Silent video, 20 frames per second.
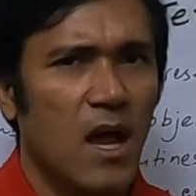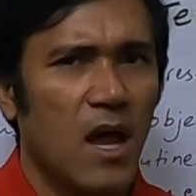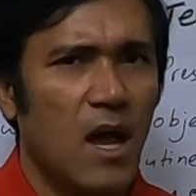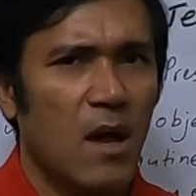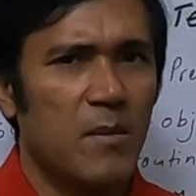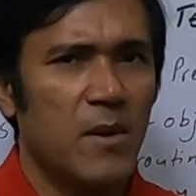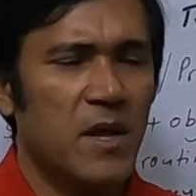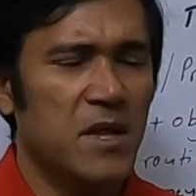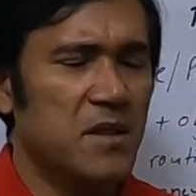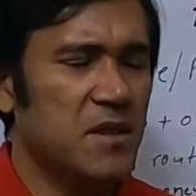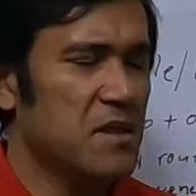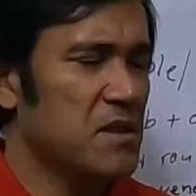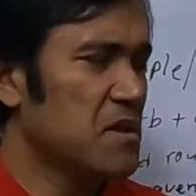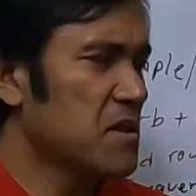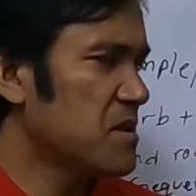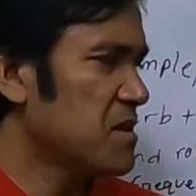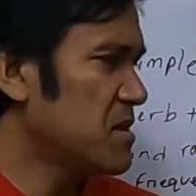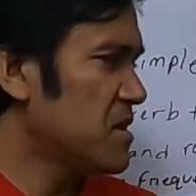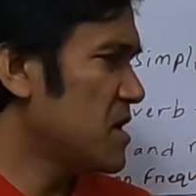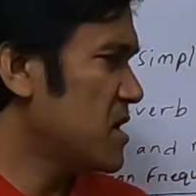I mean,
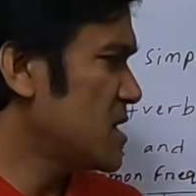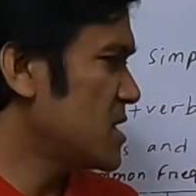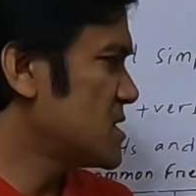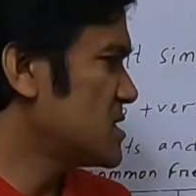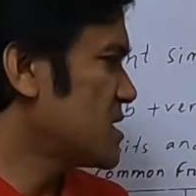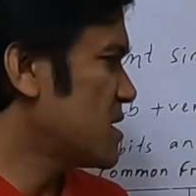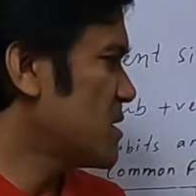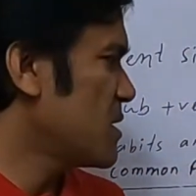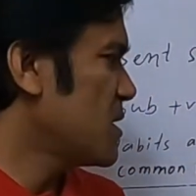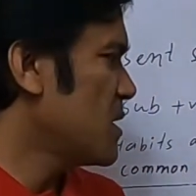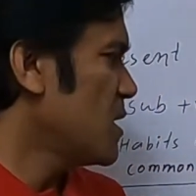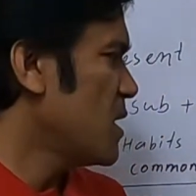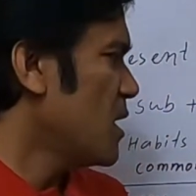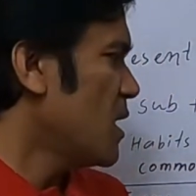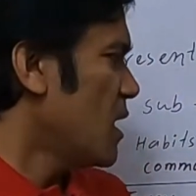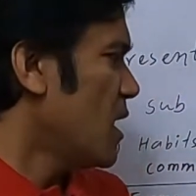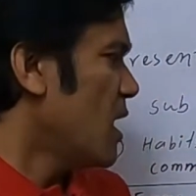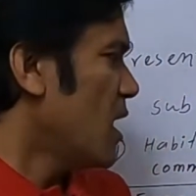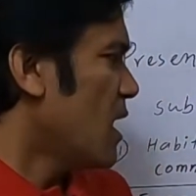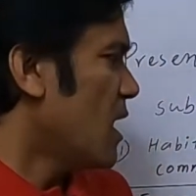there is a
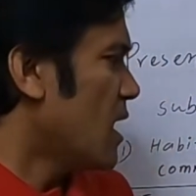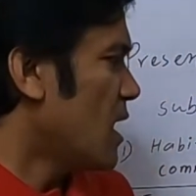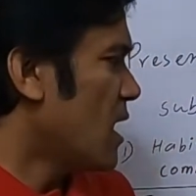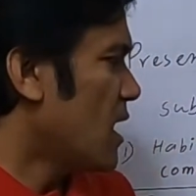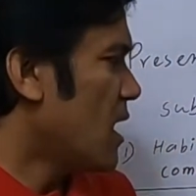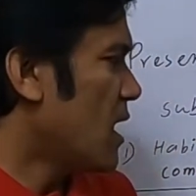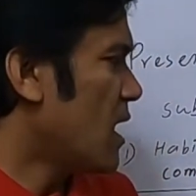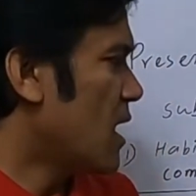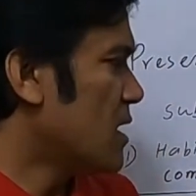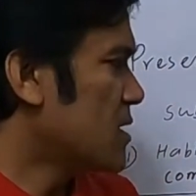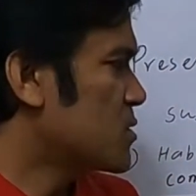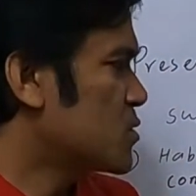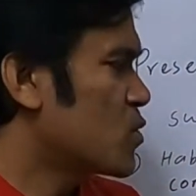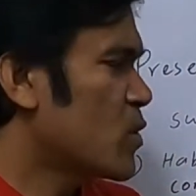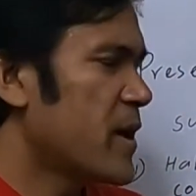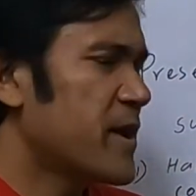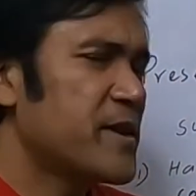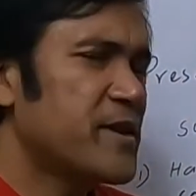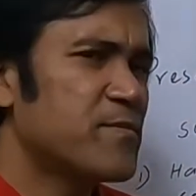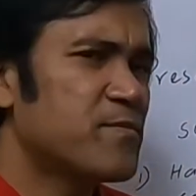
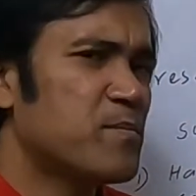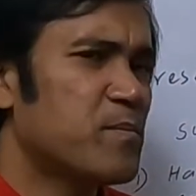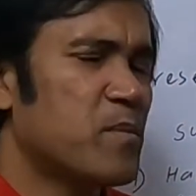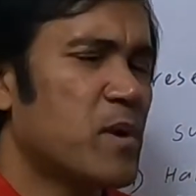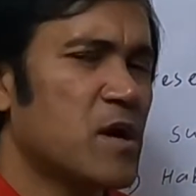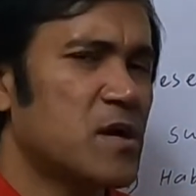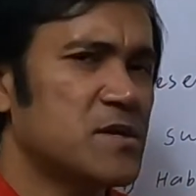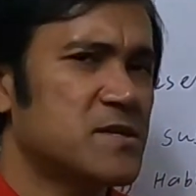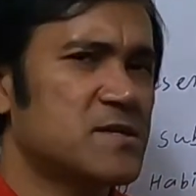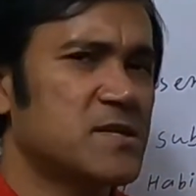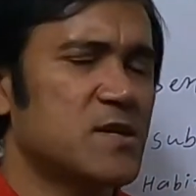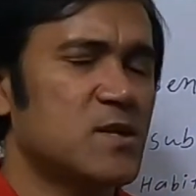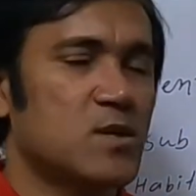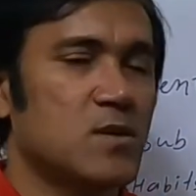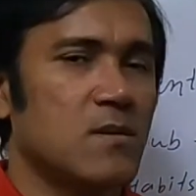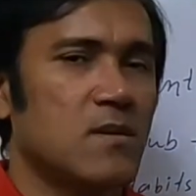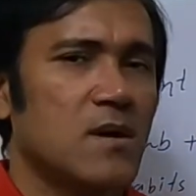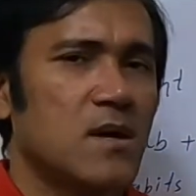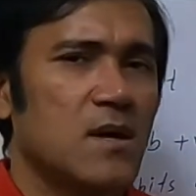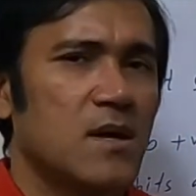
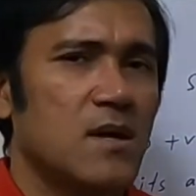20%,